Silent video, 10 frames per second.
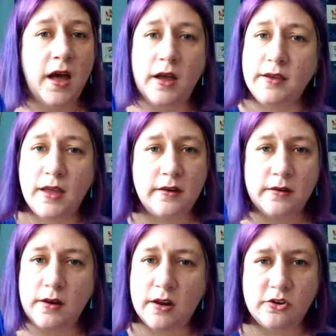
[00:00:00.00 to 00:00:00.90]
Again,
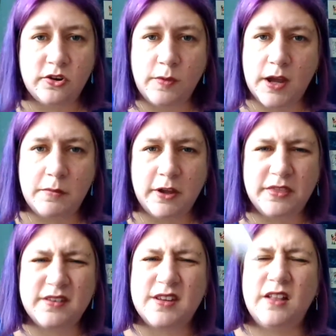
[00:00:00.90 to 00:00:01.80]
not sure why I bought
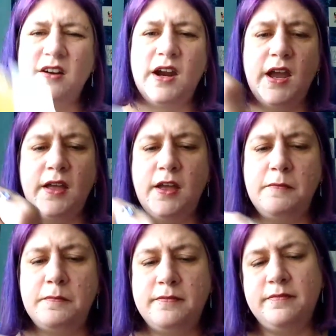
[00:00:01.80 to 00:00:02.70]
this color.
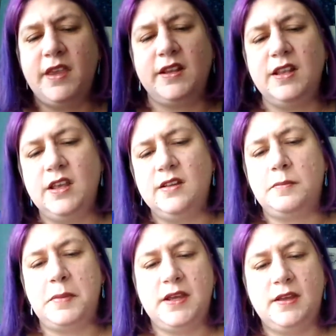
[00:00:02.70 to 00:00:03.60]
I think it's
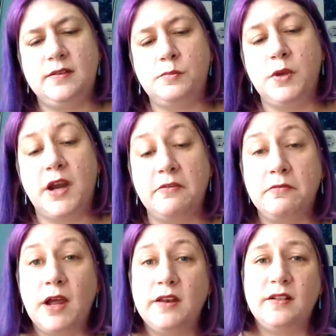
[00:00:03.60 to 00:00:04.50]
because when I
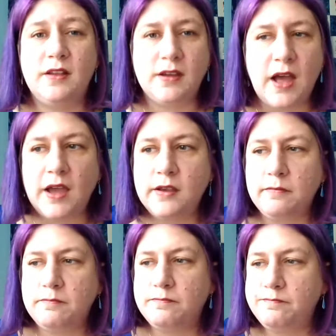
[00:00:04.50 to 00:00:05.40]
run, like I
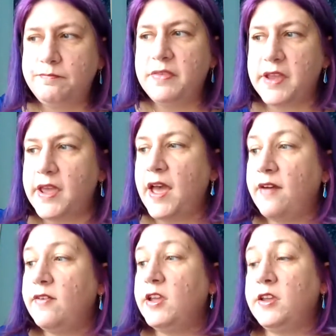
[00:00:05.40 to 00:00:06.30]

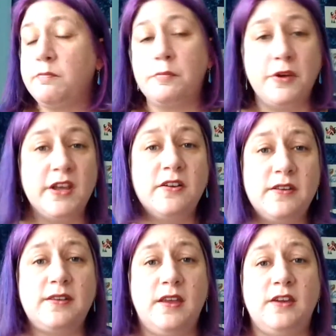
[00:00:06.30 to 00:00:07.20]
have a pretty good
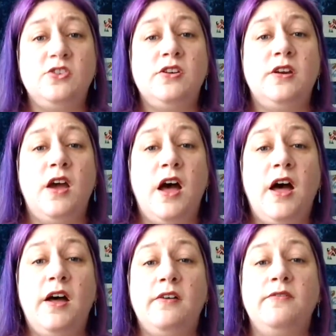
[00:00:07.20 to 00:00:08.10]
selection
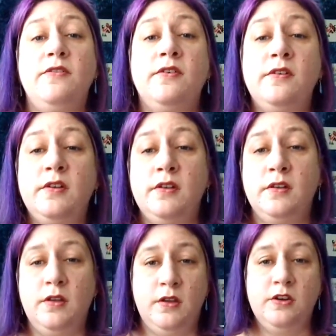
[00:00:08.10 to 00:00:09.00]
of
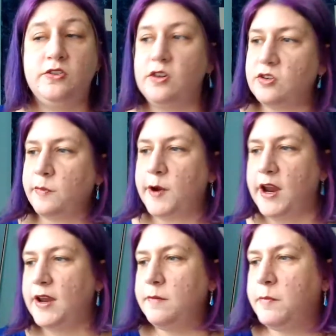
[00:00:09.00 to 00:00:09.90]
treasure
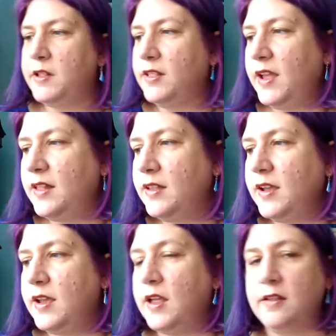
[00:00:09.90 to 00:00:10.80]
braid, but
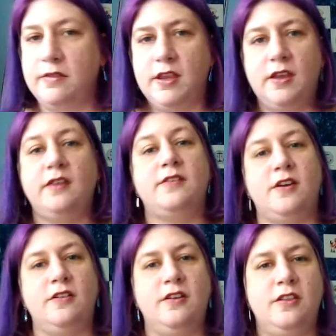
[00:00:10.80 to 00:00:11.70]
lately I
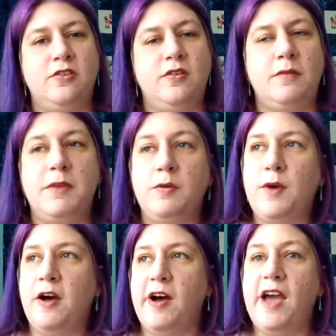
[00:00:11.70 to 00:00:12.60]
start looking through it and I'm like,
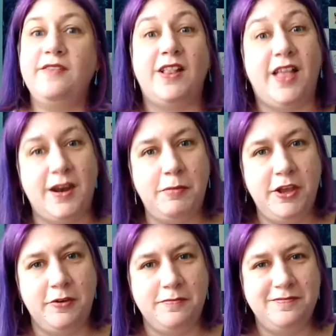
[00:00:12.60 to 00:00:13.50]
wow, I have a lot of
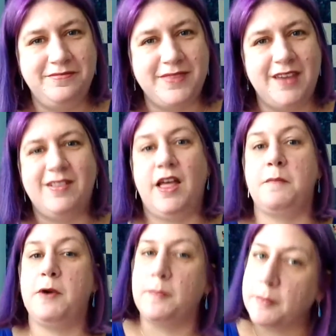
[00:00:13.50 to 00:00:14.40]
blue. I have a lot
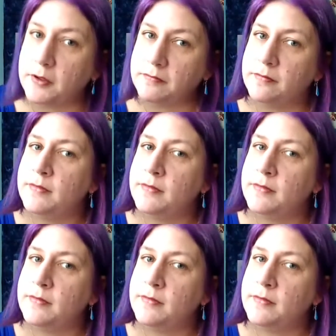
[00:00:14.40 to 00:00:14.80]
of purple.